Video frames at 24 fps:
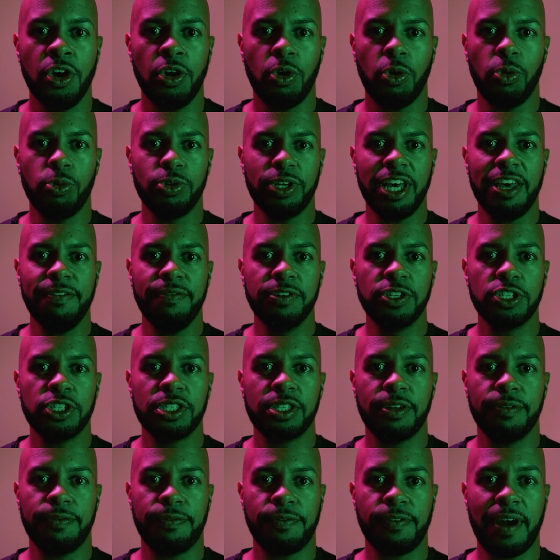or even
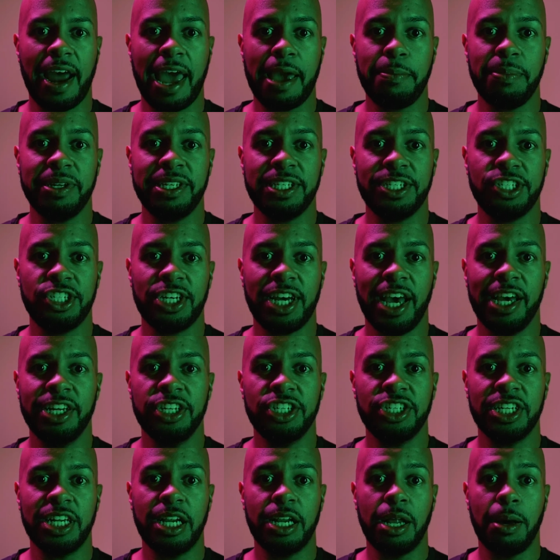just the framing's
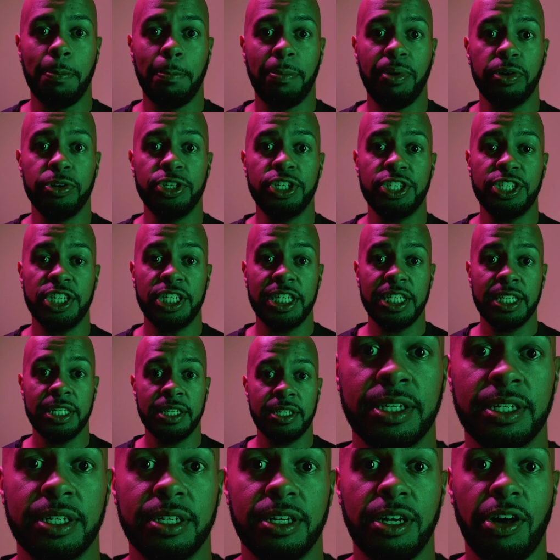changing and I'm punching
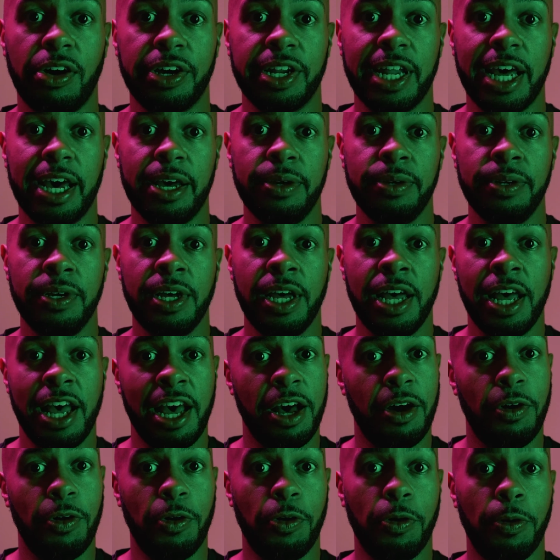in like now,
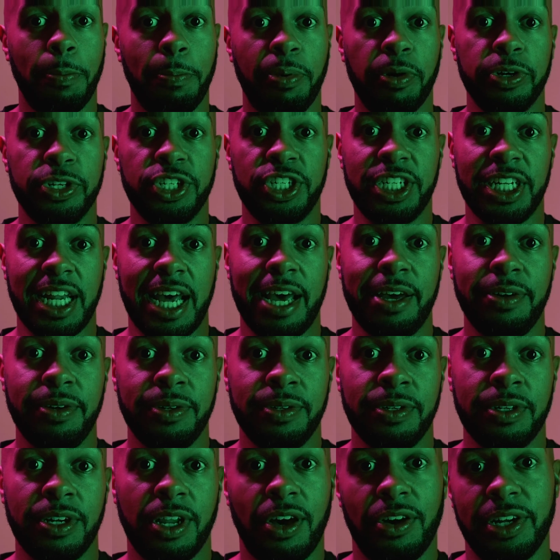or punching out
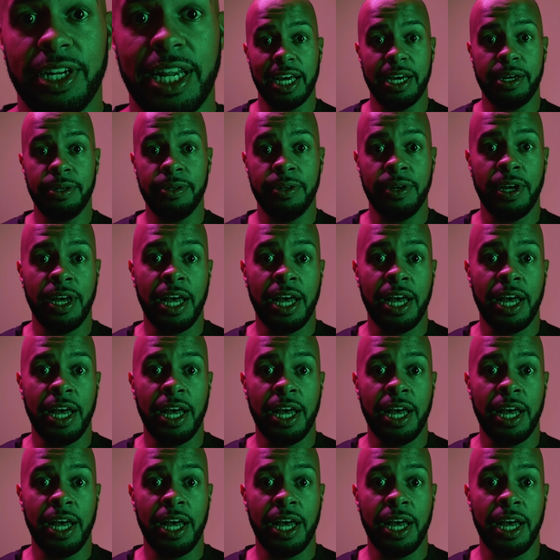like now,